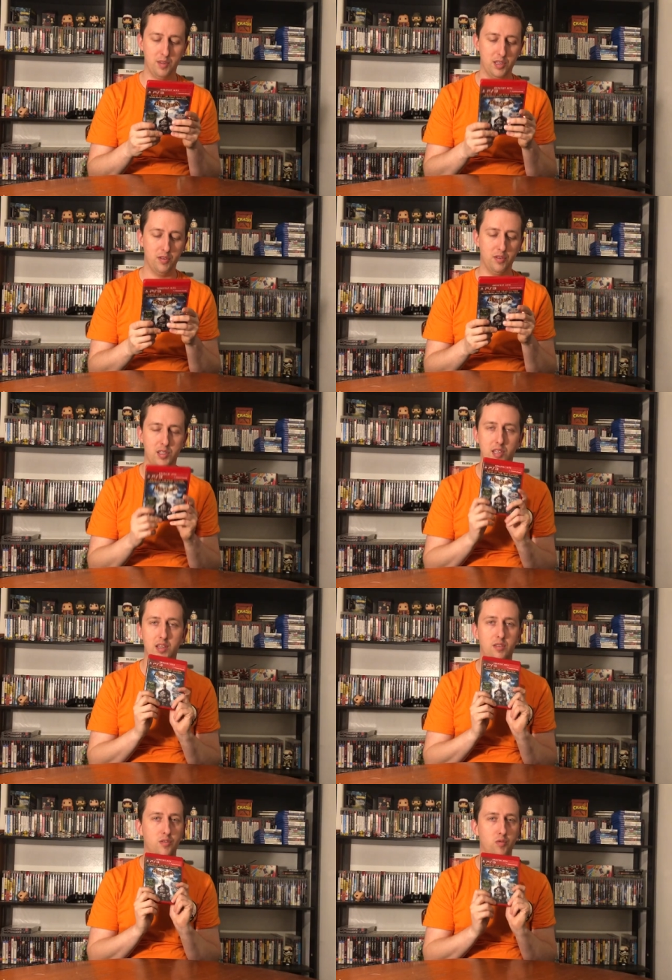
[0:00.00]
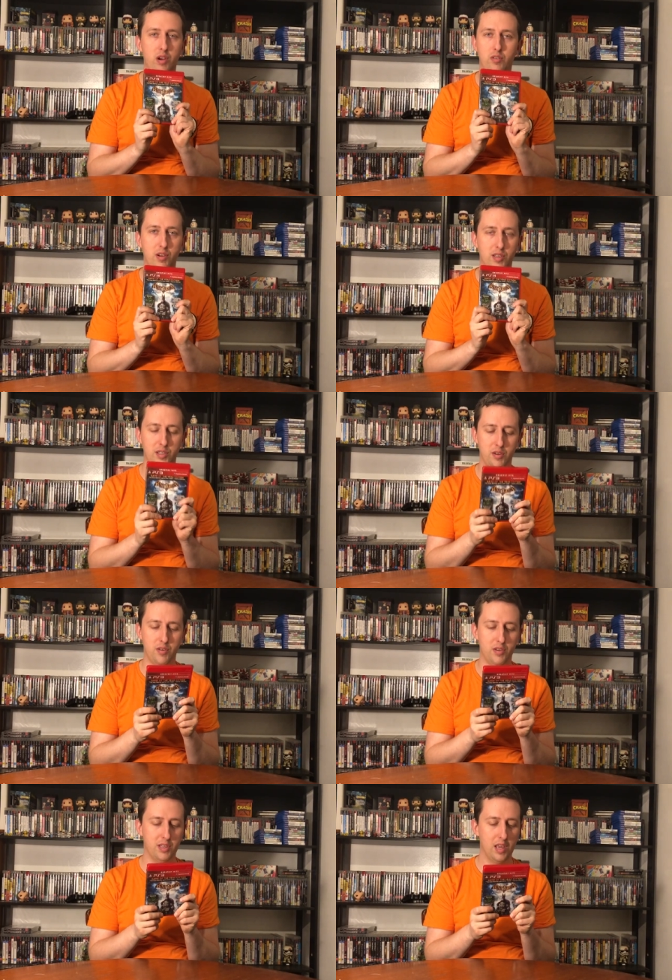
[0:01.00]
Seriously, great, great
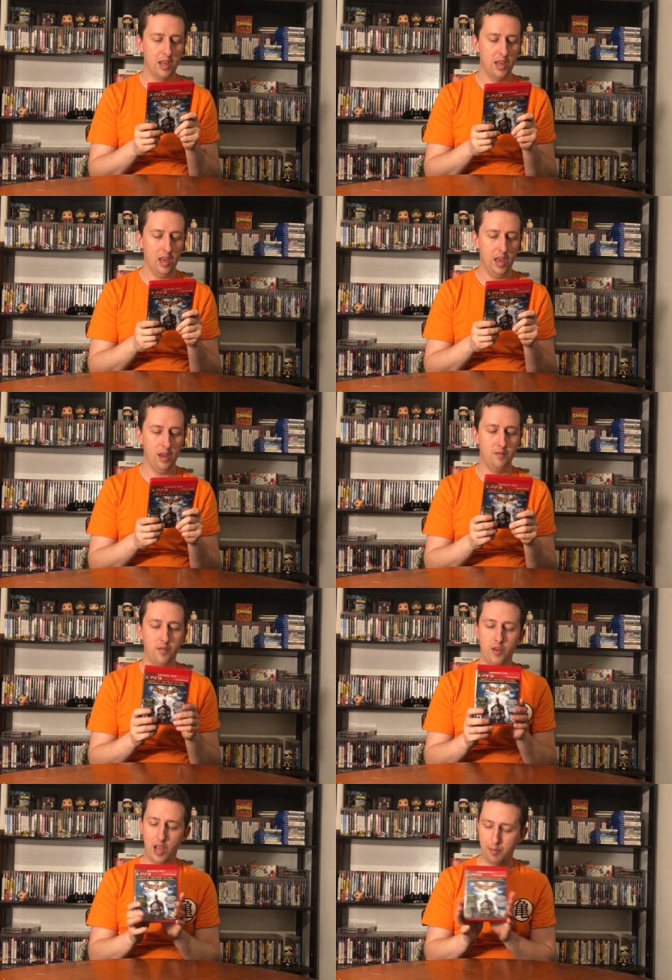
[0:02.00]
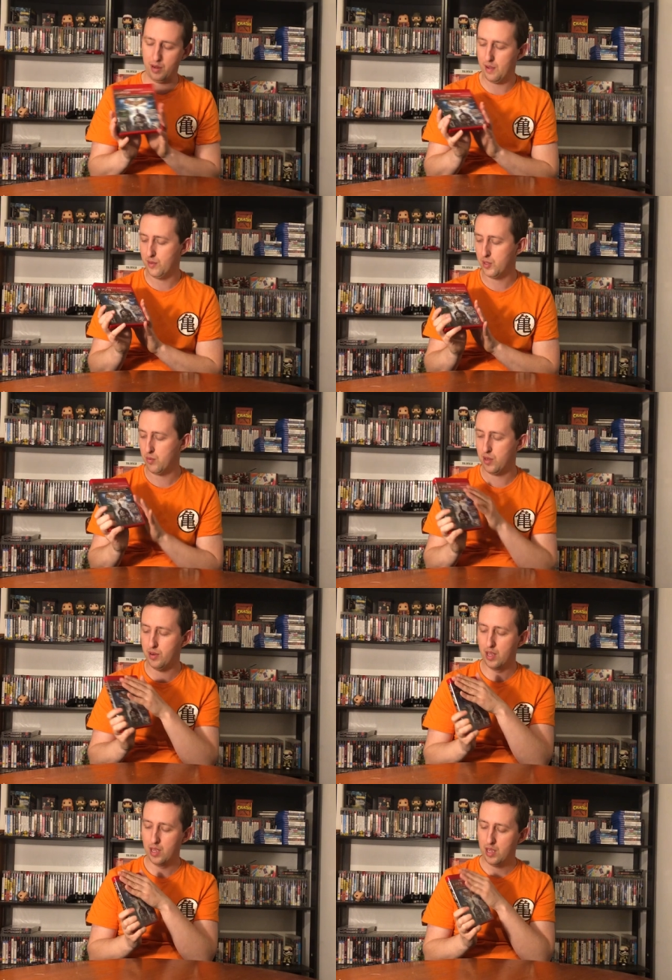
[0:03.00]
series and very happy to have this
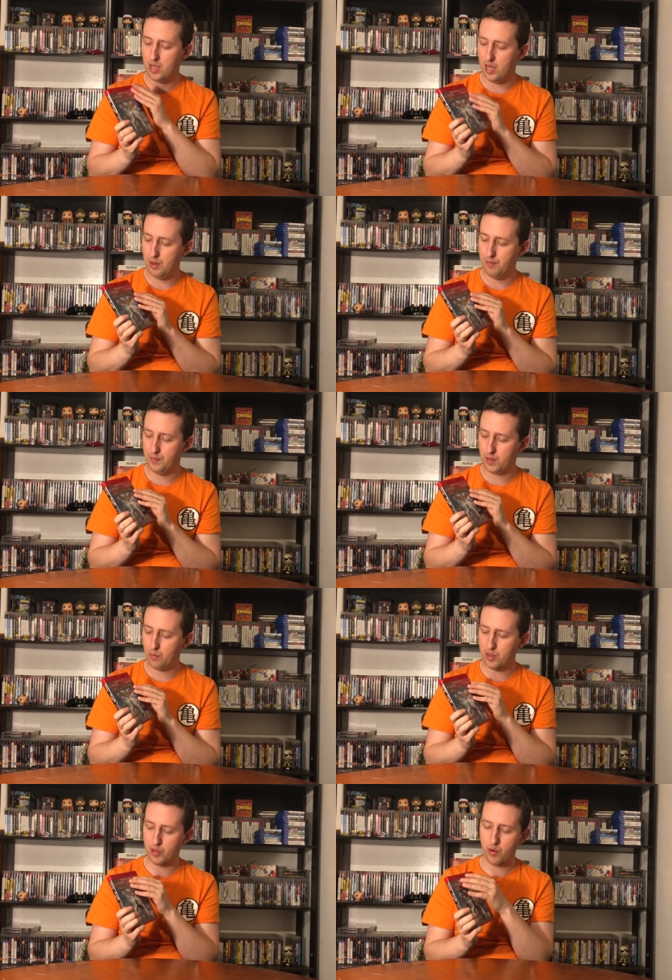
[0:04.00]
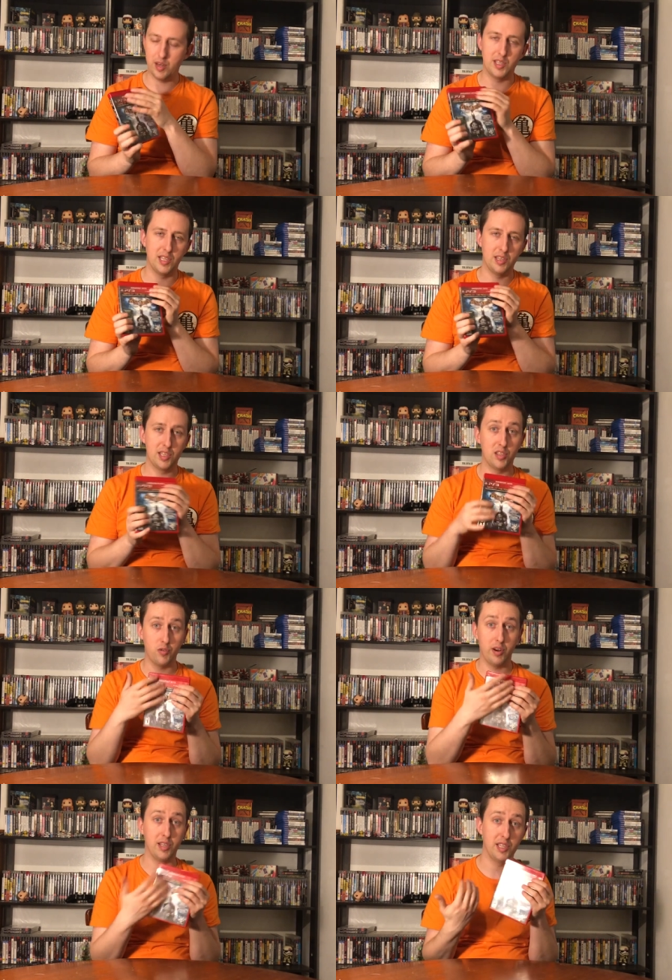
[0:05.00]
one. Um, with the greatest hit, this is a
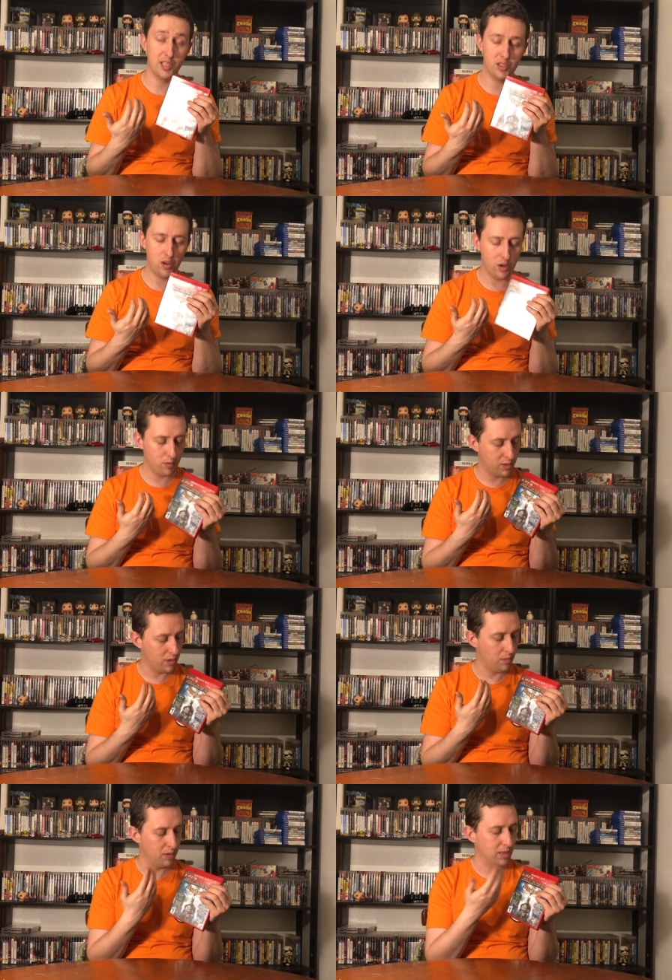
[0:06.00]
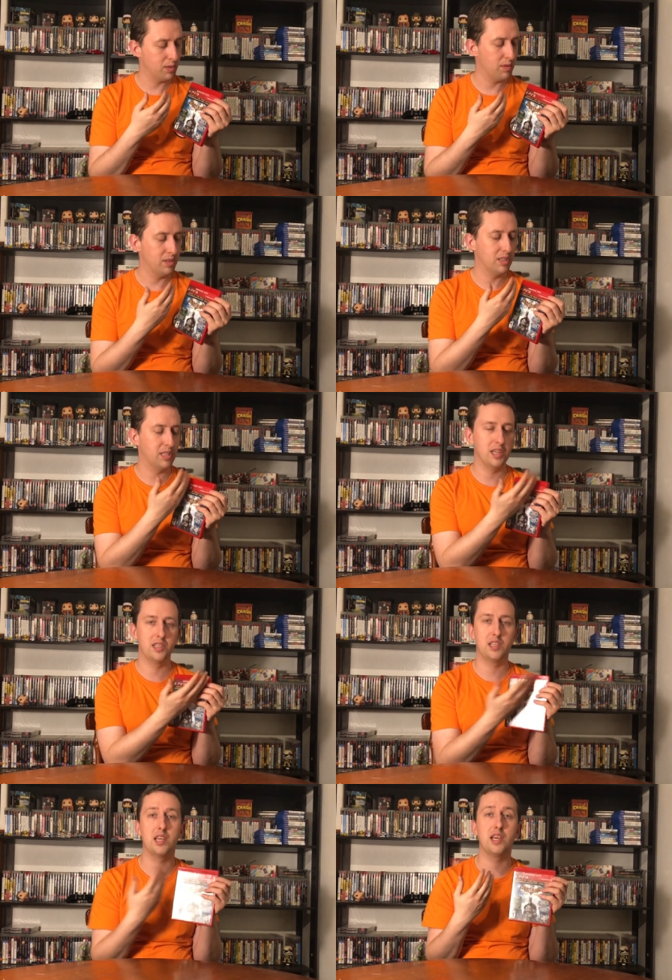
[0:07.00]
greatest hits title, so with these ones you tend
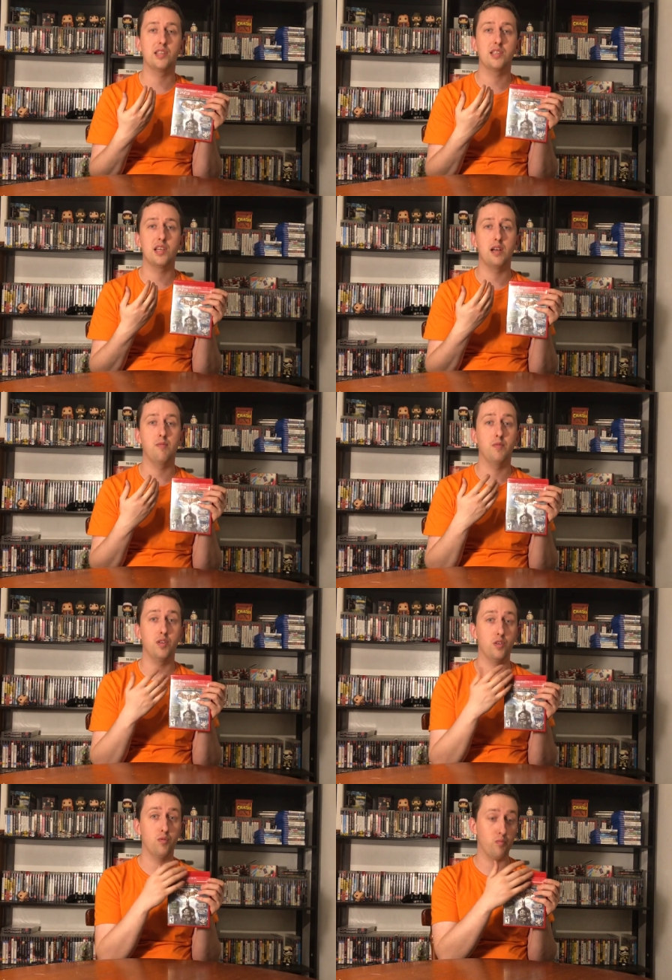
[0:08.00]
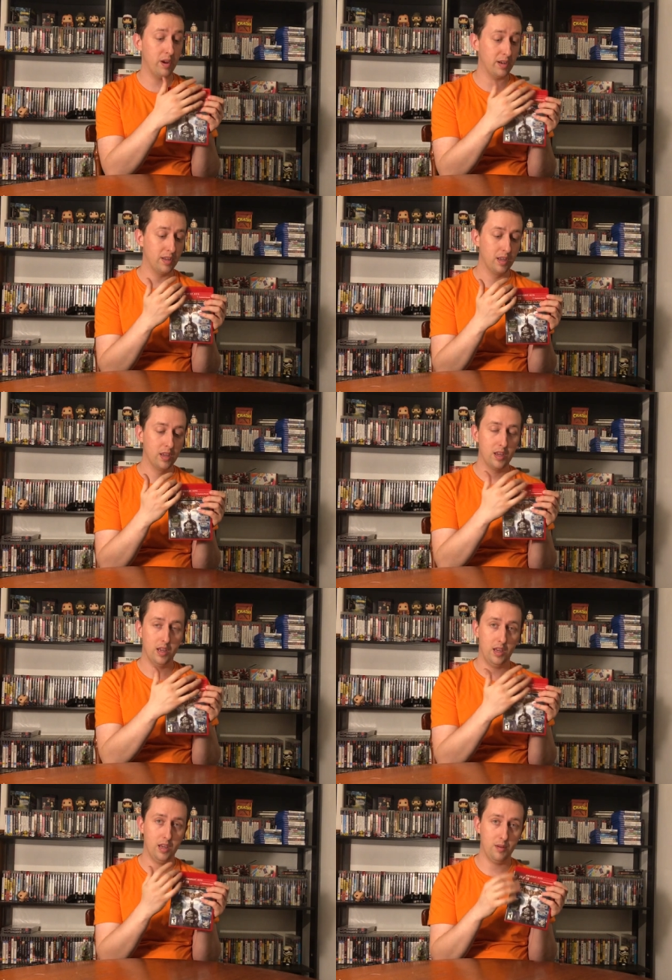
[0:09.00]
to get um, the red
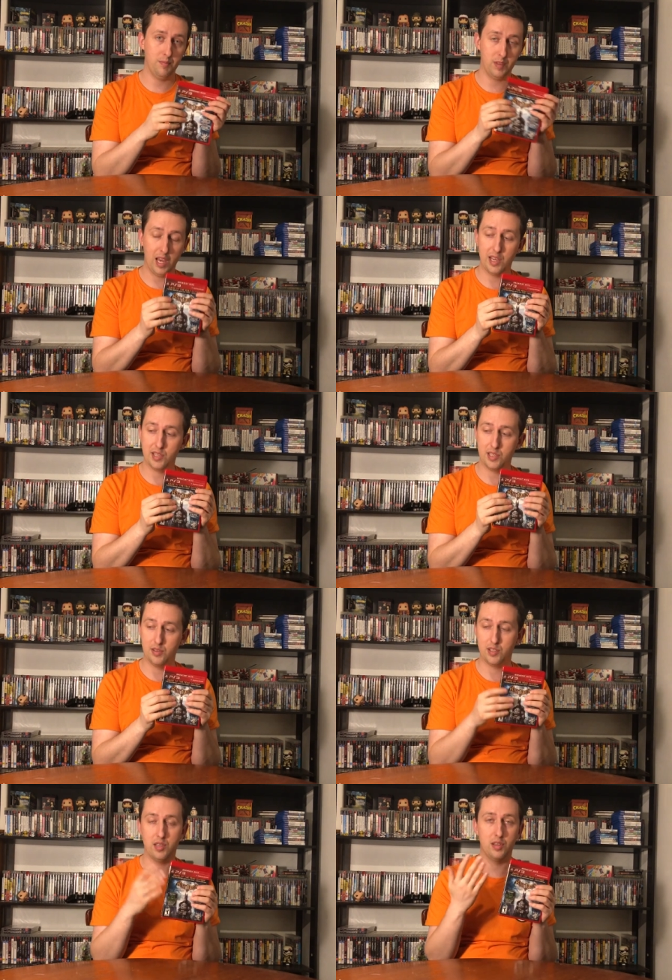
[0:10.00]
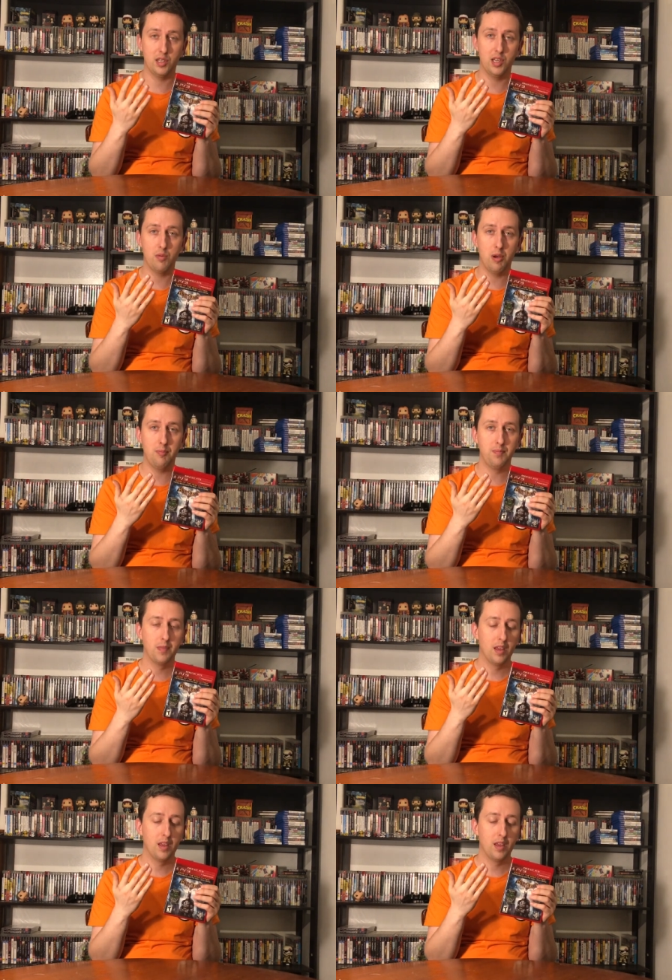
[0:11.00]
um, case instead of the clear one.